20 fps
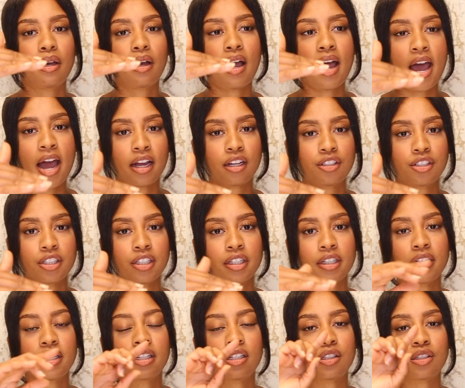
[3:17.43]
actor
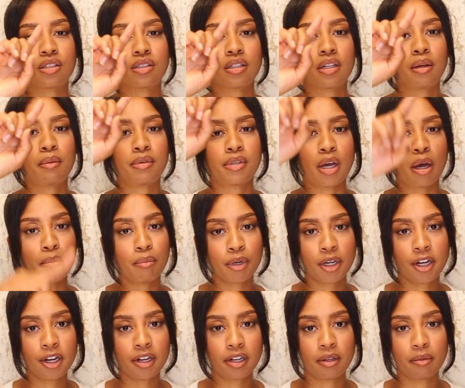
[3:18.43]
is
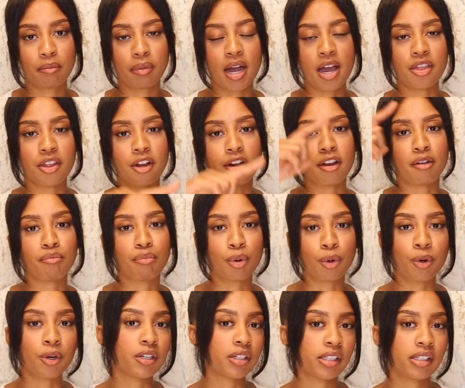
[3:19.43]
numbered by their
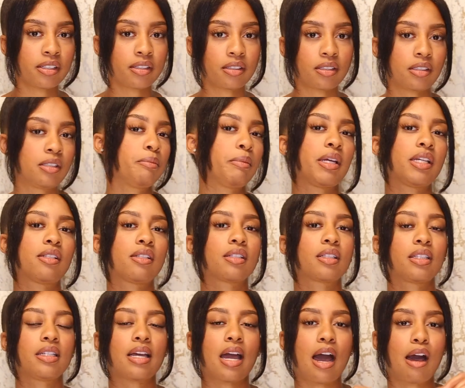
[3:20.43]
importance,
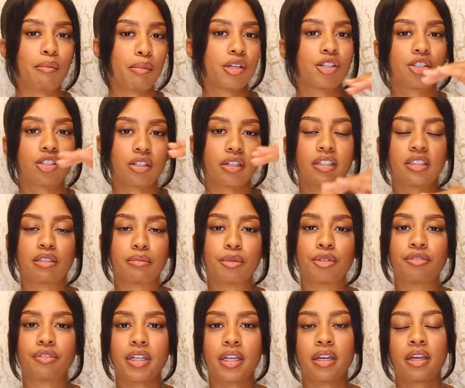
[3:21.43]
basically how much they're in the
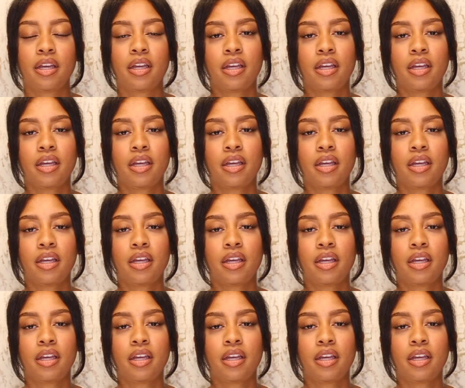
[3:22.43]
movie.